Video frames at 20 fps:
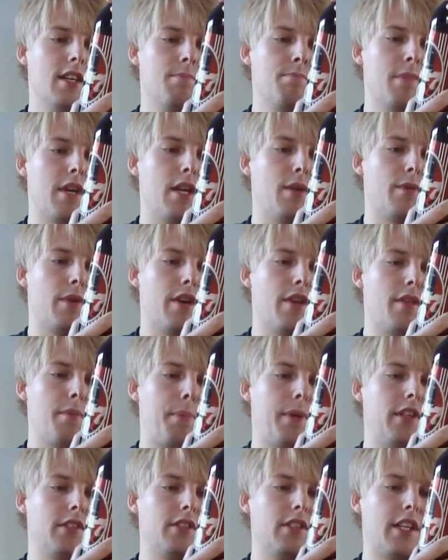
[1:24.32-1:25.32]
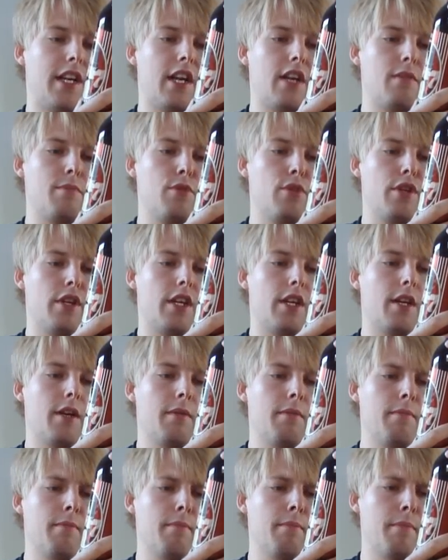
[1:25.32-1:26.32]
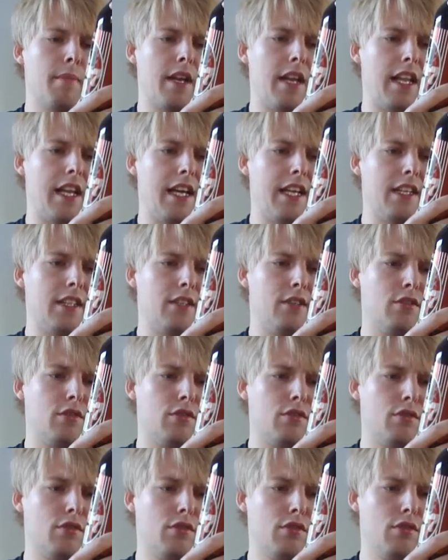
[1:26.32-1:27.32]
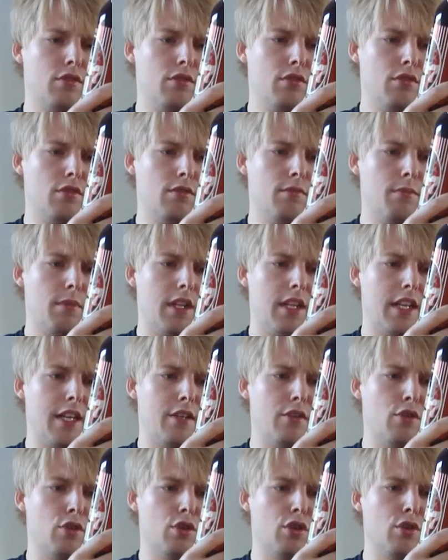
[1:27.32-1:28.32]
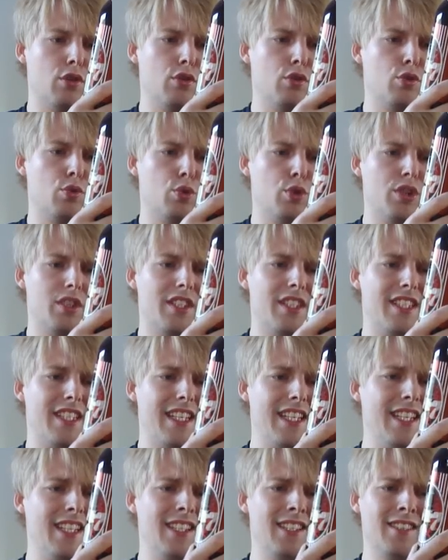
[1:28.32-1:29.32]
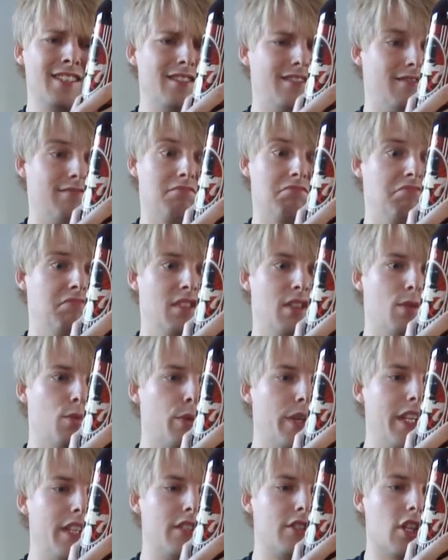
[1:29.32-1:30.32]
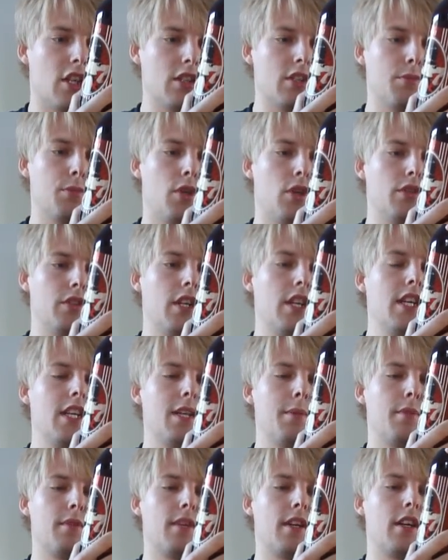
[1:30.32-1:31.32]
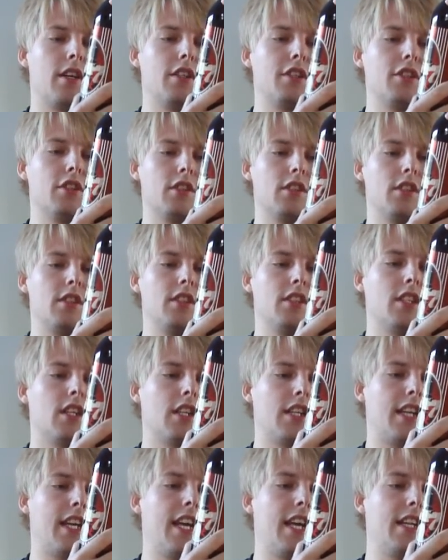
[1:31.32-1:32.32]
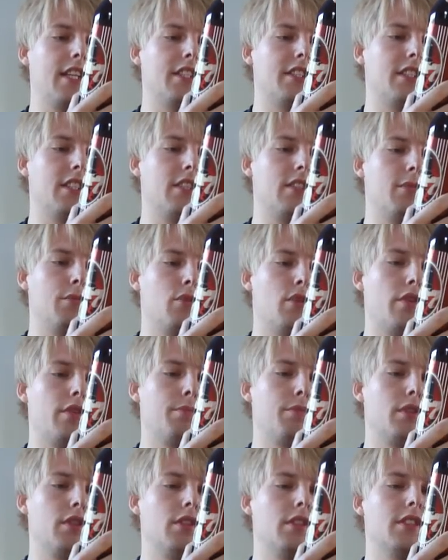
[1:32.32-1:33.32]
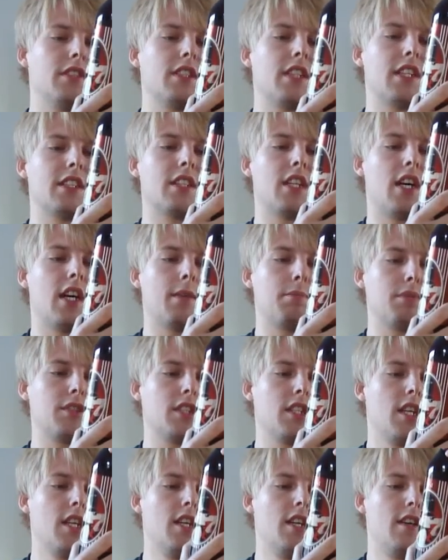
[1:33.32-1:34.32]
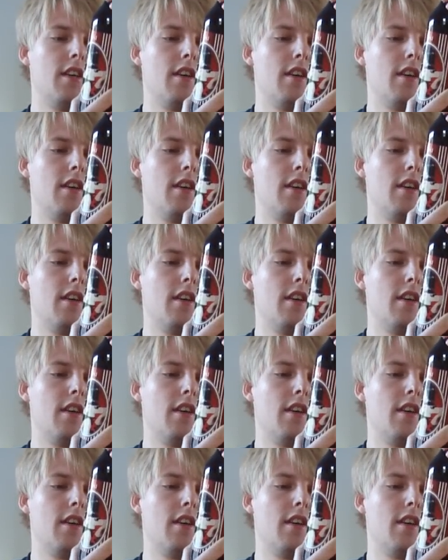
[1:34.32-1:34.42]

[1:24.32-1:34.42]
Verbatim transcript: Made with Pilsner Care Munich, melanoidin, wheat, chocolate malt, demerara sugar, and dark candy syrup, northern brewer, and Saaz hops,